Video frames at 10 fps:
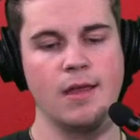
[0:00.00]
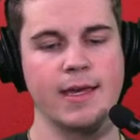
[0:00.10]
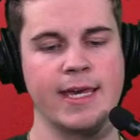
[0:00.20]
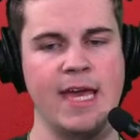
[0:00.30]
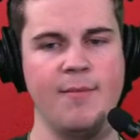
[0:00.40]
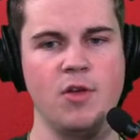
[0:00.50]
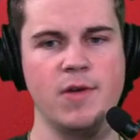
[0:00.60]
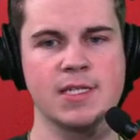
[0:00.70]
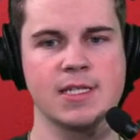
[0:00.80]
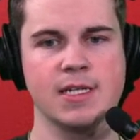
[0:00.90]
Cam
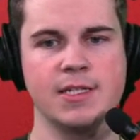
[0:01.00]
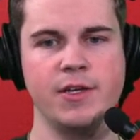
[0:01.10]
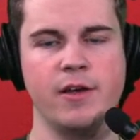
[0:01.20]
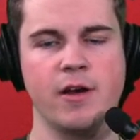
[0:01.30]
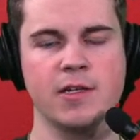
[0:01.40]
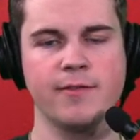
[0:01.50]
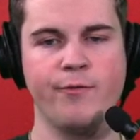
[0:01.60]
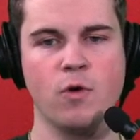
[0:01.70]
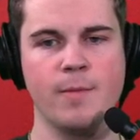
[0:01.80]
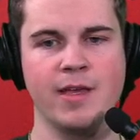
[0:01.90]
Lewis, 2 years,
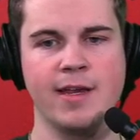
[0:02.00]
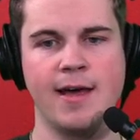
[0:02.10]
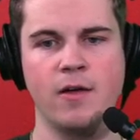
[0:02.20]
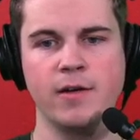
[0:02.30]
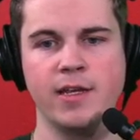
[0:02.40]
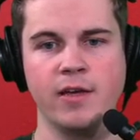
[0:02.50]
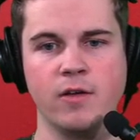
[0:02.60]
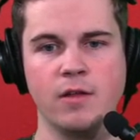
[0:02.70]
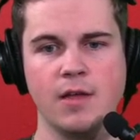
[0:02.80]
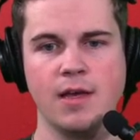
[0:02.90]
$4 million
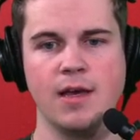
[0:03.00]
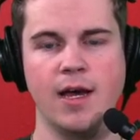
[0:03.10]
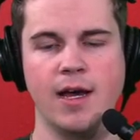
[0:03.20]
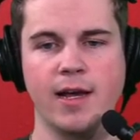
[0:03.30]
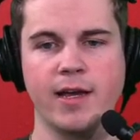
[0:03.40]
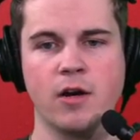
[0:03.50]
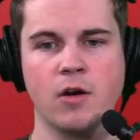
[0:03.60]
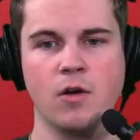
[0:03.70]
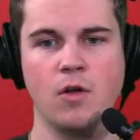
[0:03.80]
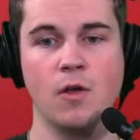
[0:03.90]
deal.
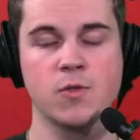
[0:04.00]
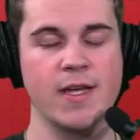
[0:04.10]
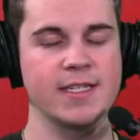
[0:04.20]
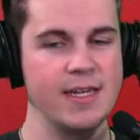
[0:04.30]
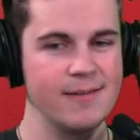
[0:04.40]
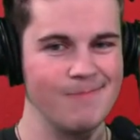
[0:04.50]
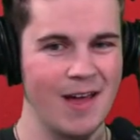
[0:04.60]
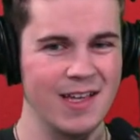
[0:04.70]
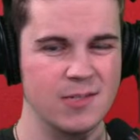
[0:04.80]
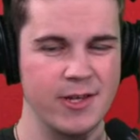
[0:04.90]
Gunnar Olszewski, I
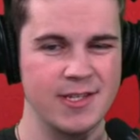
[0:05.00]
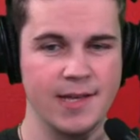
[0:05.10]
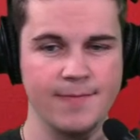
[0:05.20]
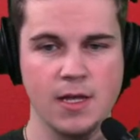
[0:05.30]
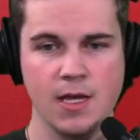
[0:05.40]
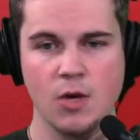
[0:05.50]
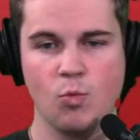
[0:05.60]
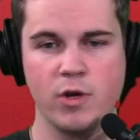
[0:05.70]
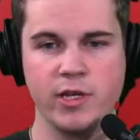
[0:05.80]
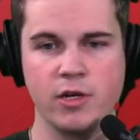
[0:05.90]
think is the way you say it.
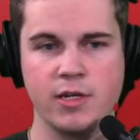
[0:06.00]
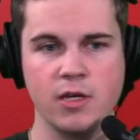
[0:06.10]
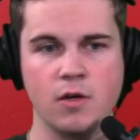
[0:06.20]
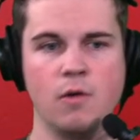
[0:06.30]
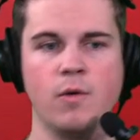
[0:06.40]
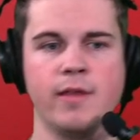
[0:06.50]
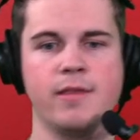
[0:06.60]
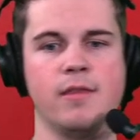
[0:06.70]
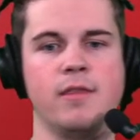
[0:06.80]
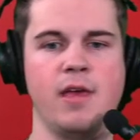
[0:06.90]
1 year deal
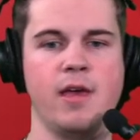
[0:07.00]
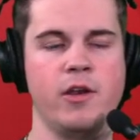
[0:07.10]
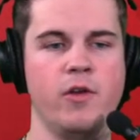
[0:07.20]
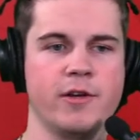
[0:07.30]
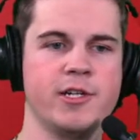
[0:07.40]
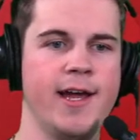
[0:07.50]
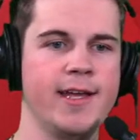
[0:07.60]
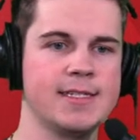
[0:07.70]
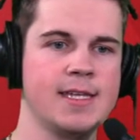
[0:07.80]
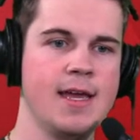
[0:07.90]
with the New York
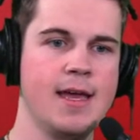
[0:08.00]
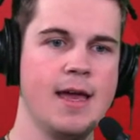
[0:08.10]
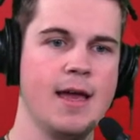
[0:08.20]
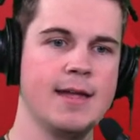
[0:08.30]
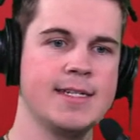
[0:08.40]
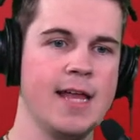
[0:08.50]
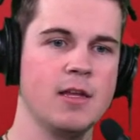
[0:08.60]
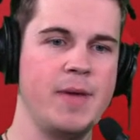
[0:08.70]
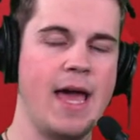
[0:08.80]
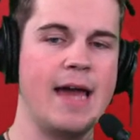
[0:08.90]
Giants.
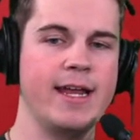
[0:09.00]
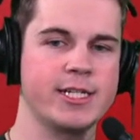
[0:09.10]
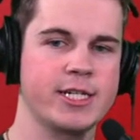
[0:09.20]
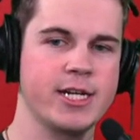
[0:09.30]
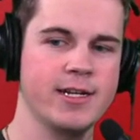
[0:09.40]
Tyler Biadasz,